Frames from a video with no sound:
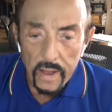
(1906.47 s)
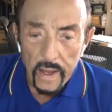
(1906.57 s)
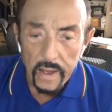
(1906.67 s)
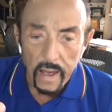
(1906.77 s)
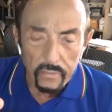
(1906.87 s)

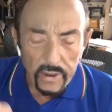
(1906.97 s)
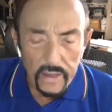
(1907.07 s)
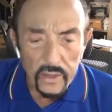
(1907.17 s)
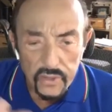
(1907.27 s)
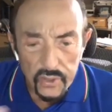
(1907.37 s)
I
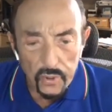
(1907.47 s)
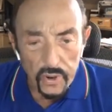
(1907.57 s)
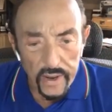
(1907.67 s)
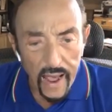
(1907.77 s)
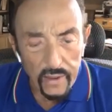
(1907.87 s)
really
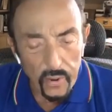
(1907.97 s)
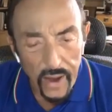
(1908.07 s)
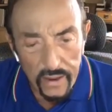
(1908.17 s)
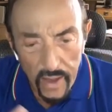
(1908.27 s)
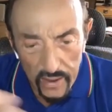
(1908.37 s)
enjoyed how
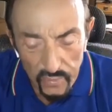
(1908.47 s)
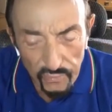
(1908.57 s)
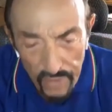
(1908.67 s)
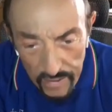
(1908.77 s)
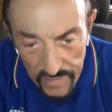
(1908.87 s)
you
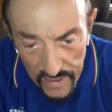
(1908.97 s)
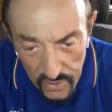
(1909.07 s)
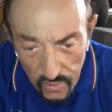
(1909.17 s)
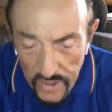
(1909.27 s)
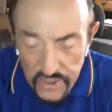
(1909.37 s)
frame that
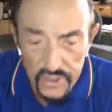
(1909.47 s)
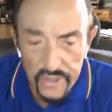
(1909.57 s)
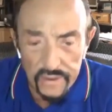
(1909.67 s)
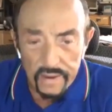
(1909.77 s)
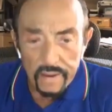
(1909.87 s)

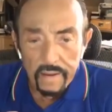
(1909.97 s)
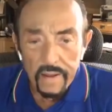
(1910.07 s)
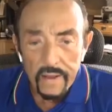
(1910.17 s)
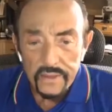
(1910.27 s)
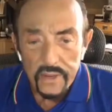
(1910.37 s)
question.
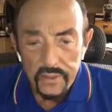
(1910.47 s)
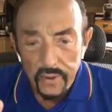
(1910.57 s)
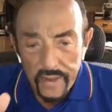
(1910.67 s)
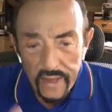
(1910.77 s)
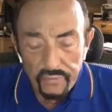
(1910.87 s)
So
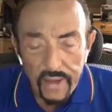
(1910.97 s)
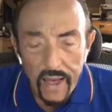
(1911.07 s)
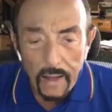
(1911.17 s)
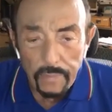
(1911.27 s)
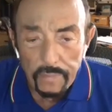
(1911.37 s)
you give
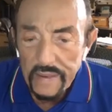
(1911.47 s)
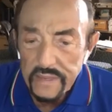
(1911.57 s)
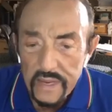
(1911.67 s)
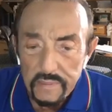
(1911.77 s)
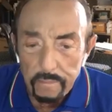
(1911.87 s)

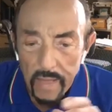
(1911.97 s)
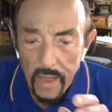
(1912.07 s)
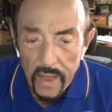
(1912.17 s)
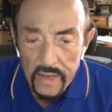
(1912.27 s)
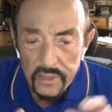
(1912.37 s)
compliments
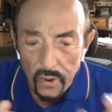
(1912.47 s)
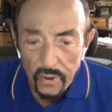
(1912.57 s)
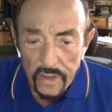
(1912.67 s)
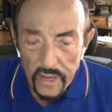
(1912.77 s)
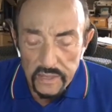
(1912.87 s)
as
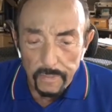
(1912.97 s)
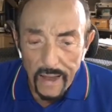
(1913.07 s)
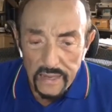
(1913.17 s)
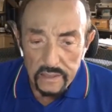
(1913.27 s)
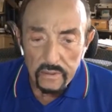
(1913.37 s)
early as
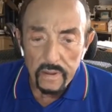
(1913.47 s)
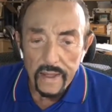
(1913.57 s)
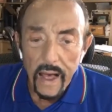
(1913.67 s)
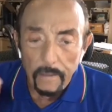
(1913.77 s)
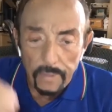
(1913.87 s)
possible.
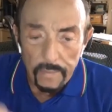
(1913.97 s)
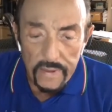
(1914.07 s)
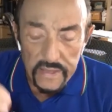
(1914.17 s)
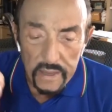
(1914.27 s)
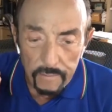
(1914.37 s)

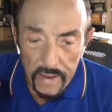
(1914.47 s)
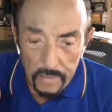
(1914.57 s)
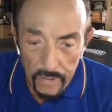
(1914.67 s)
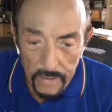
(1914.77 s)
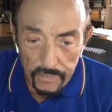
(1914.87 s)
Compliments
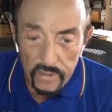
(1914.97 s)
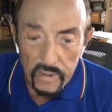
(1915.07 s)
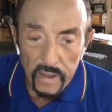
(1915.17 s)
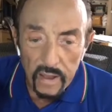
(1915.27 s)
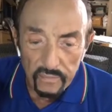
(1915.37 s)
make
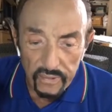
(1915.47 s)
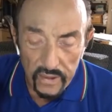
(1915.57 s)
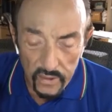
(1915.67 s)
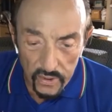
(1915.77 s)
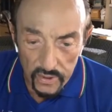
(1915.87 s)
people
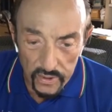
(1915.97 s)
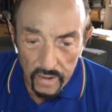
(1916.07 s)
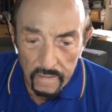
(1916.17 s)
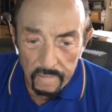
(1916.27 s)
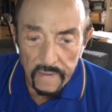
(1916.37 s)
feel good,
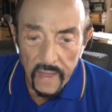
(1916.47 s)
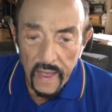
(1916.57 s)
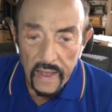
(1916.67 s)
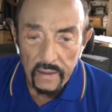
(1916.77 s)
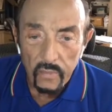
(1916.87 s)

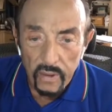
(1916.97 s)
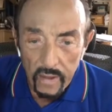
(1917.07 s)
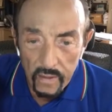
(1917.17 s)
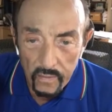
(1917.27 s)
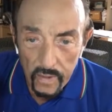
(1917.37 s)
and we
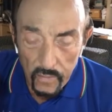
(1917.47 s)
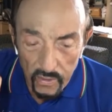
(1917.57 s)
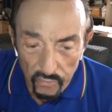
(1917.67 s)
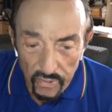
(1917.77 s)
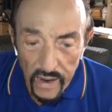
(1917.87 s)

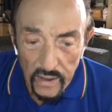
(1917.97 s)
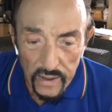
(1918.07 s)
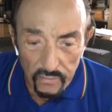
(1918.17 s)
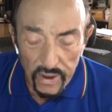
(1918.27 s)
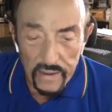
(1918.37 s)

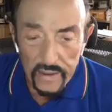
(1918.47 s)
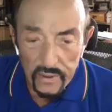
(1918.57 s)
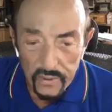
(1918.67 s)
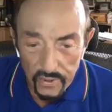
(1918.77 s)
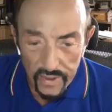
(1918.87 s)
rarely
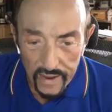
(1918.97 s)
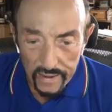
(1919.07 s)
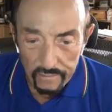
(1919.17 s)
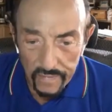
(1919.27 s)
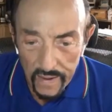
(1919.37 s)
do
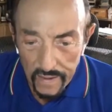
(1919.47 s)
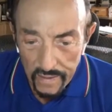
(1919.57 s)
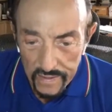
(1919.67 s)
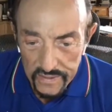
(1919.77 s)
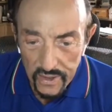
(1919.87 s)
that.
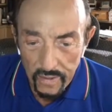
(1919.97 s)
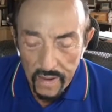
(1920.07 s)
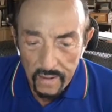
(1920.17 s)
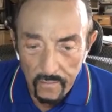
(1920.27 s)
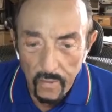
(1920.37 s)
And so
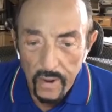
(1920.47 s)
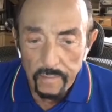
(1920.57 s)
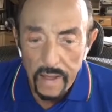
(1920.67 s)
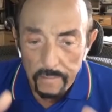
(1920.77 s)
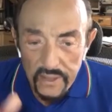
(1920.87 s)
one of
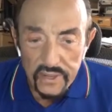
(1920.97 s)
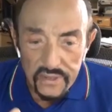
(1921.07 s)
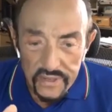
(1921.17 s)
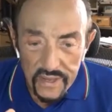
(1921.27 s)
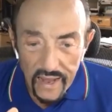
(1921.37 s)
my
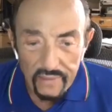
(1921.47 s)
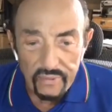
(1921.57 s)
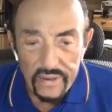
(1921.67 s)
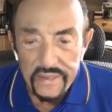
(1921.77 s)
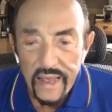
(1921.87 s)
missions in life
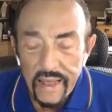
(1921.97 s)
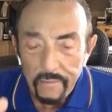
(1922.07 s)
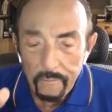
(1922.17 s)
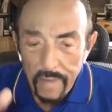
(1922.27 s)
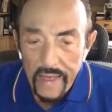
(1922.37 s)
is
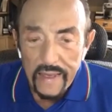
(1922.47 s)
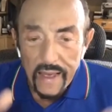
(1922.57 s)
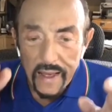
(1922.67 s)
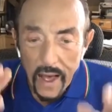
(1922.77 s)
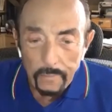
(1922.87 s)

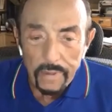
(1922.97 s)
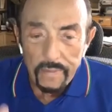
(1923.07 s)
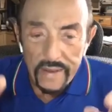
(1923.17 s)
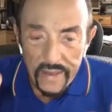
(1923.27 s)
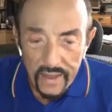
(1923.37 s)
make
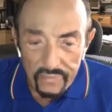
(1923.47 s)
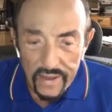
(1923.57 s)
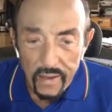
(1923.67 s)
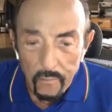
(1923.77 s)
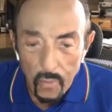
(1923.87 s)
compliment
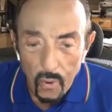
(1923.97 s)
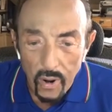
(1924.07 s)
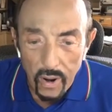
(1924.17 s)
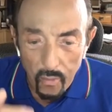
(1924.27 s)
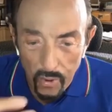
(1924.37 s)
giving
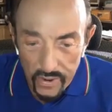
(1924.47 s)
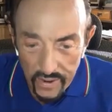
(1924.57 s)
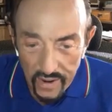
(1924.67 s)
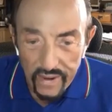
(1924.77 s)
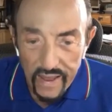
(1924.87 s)
more
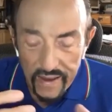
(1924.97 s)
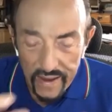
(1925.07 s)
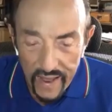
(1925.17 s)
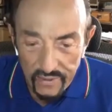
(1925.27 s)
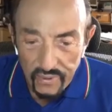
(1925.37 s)
ordinary and
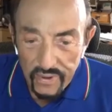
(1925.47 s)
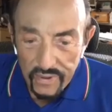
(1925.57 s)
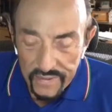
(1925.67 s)
natural.